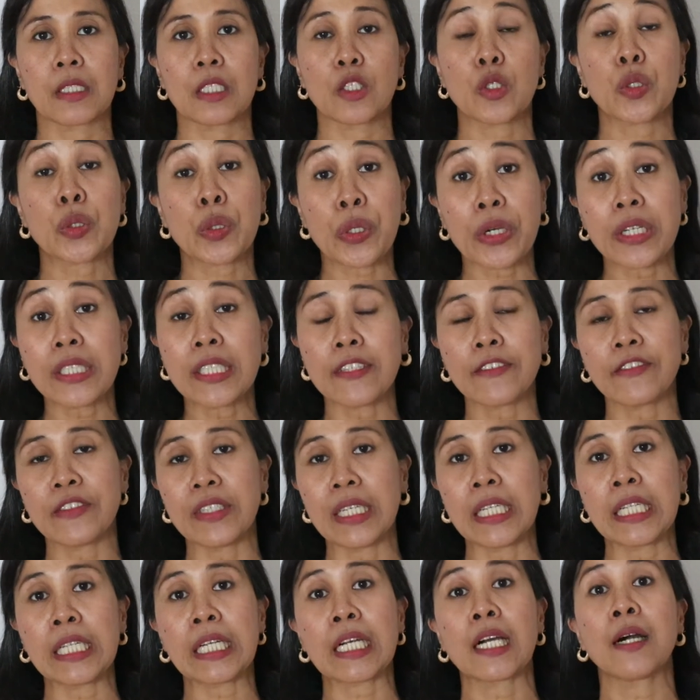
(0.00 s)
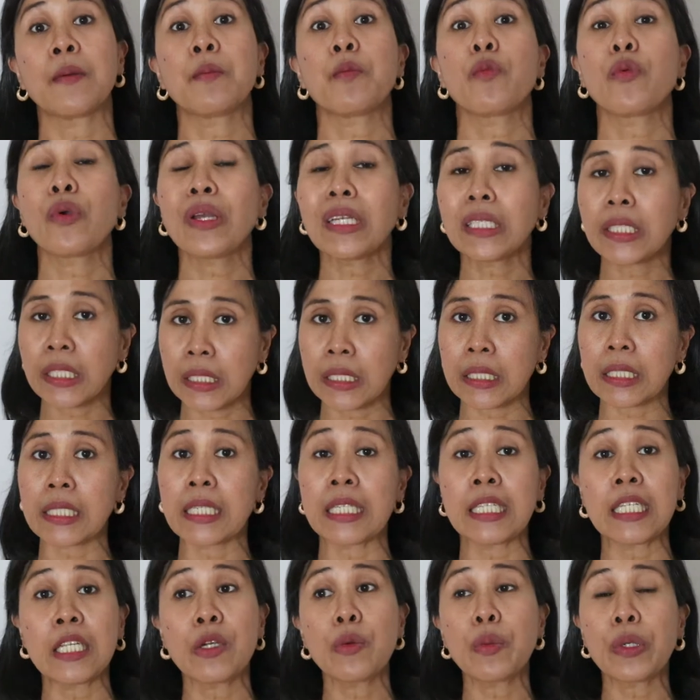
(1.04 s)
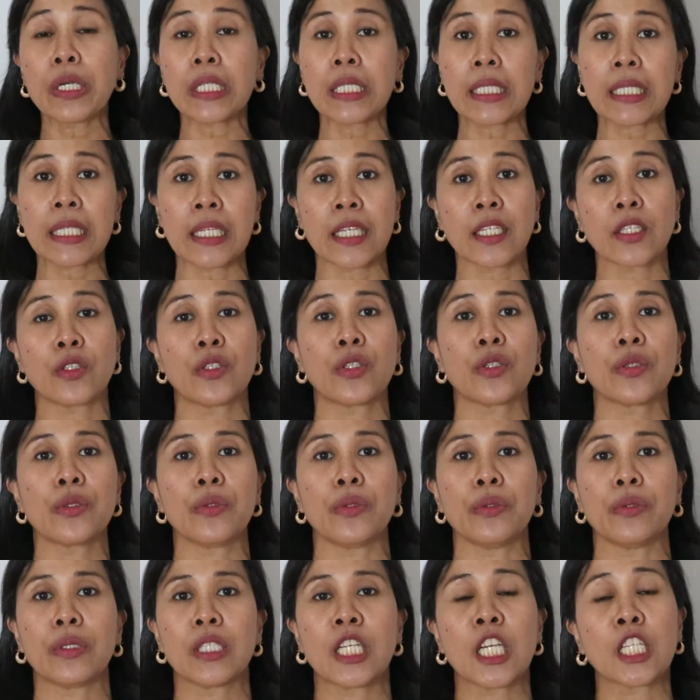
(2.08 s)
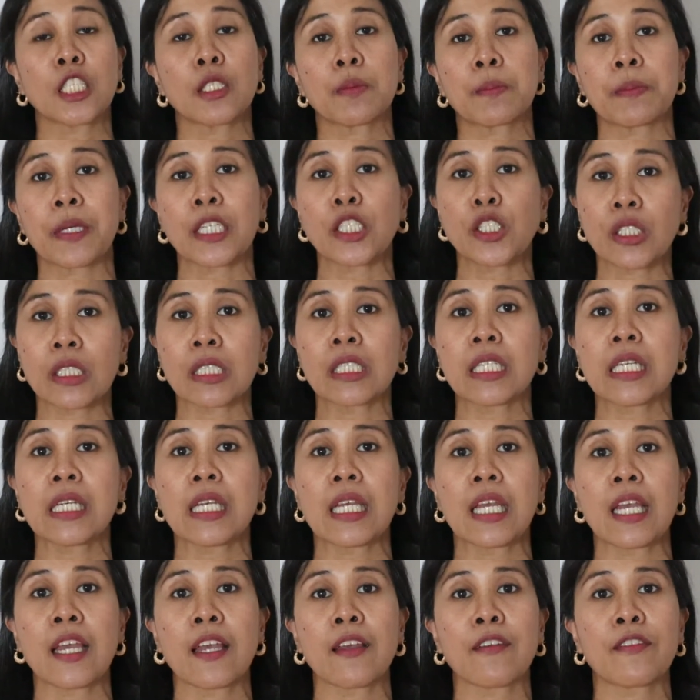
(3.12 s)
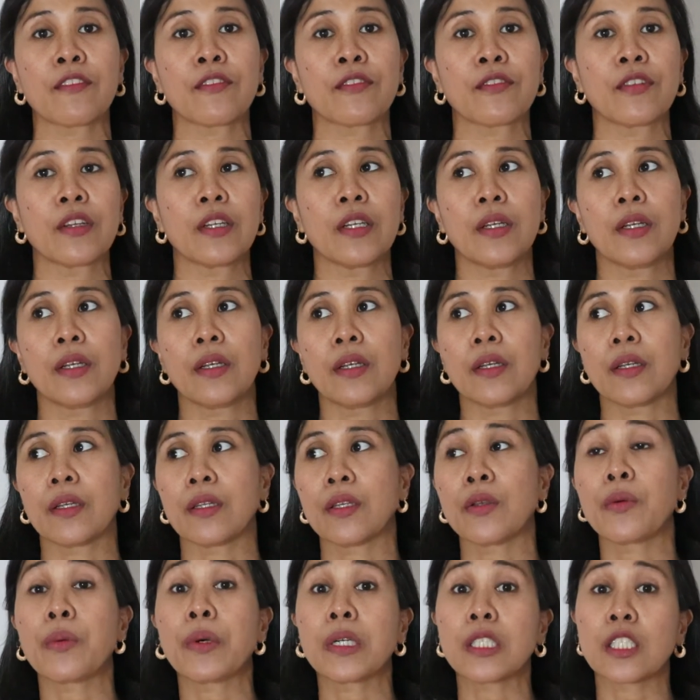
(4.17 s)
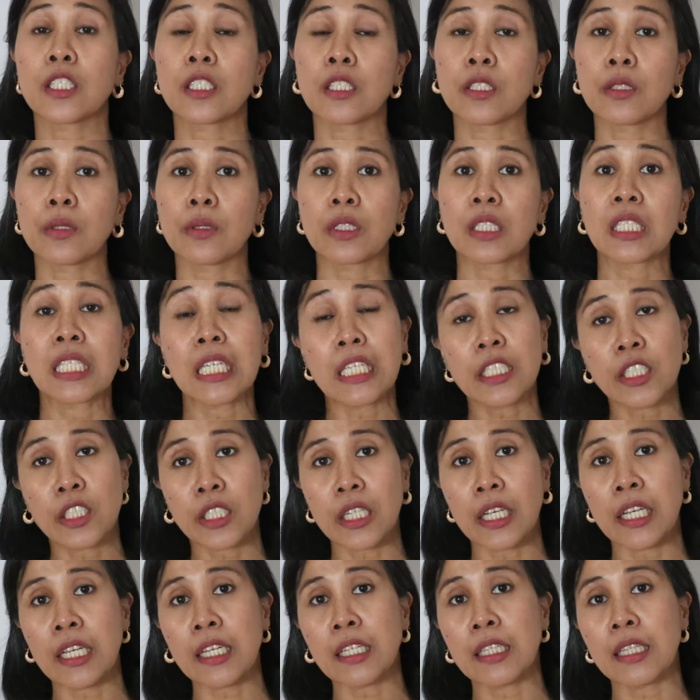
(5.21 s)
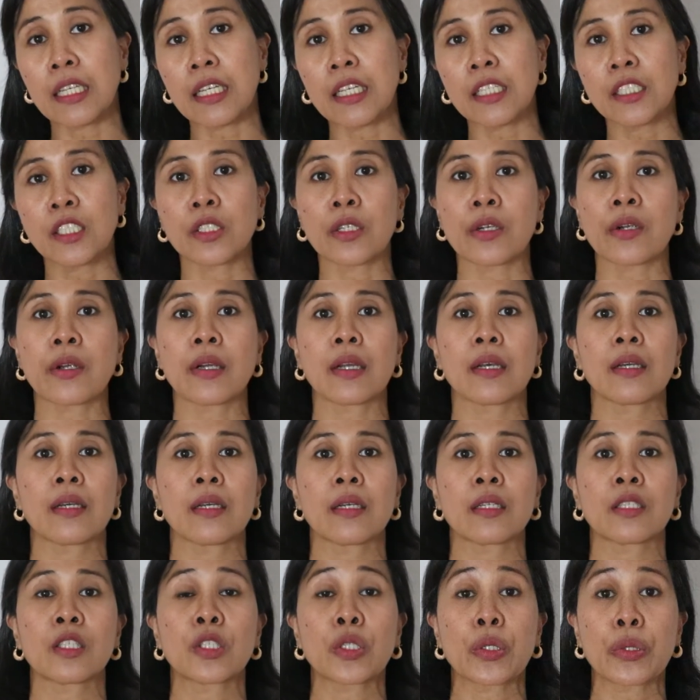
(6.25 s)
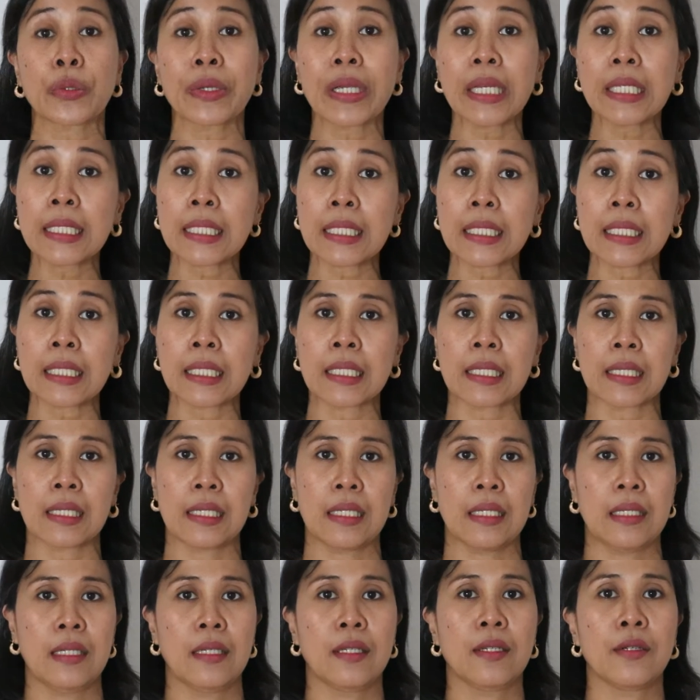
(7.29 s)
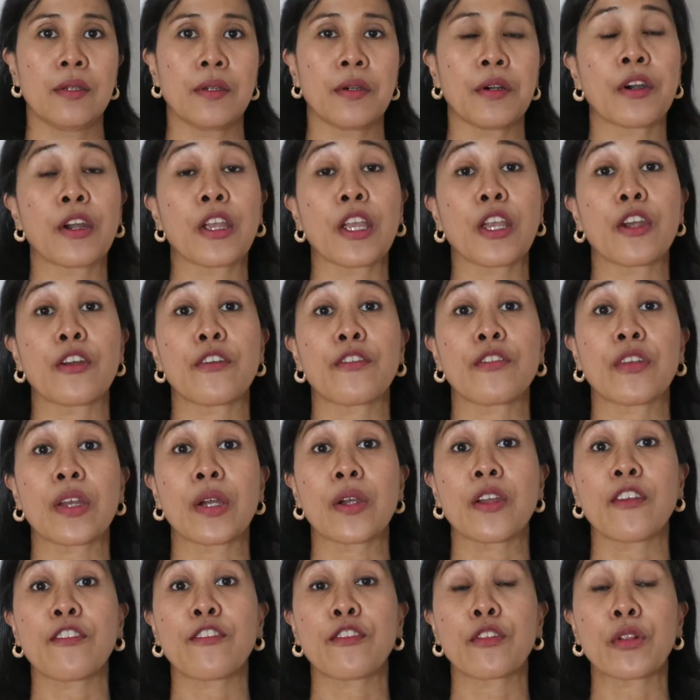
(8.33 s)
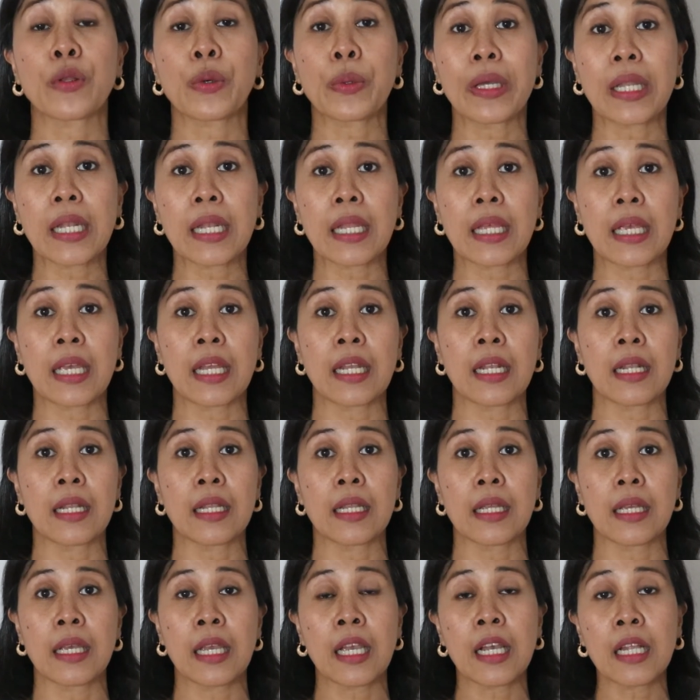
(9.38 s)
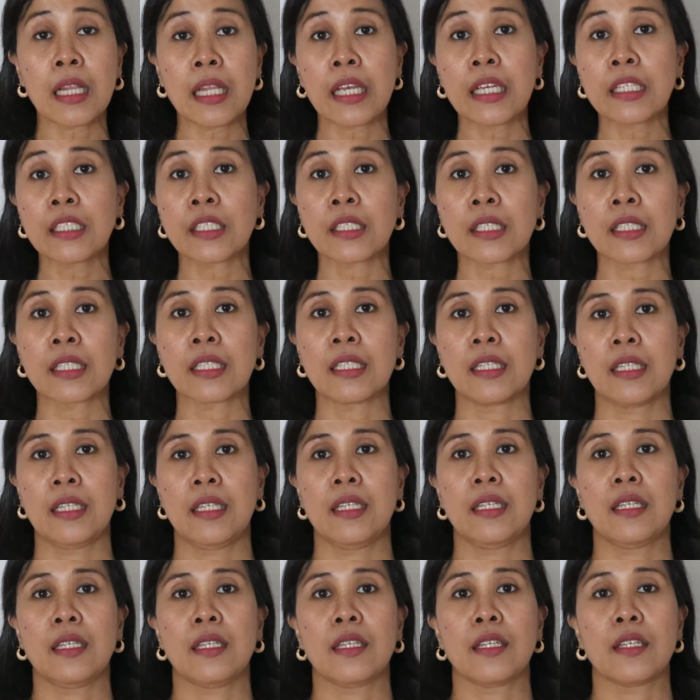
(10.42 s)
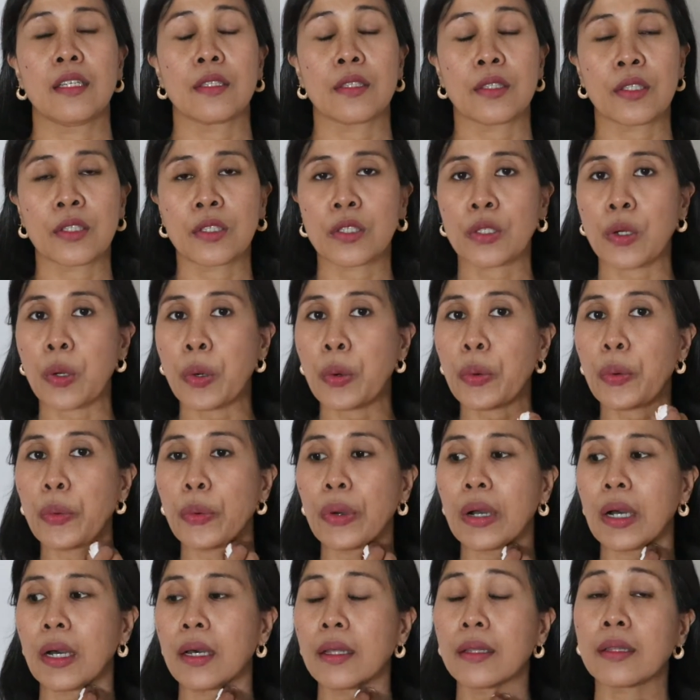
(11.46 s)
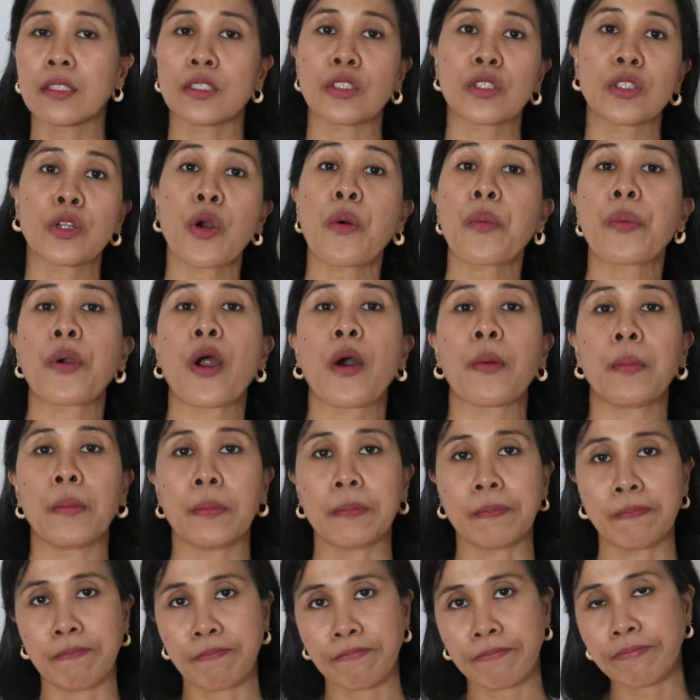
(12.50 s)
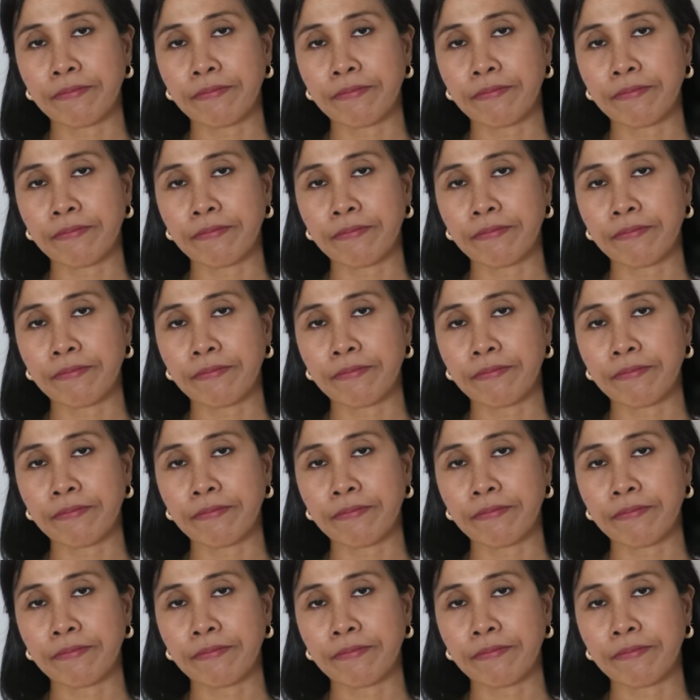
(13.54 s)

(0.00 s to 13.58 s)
source of income, which anyone can do, especially if you want to teach English, you're a tourist, or you're very fluent in English. So there's no problem.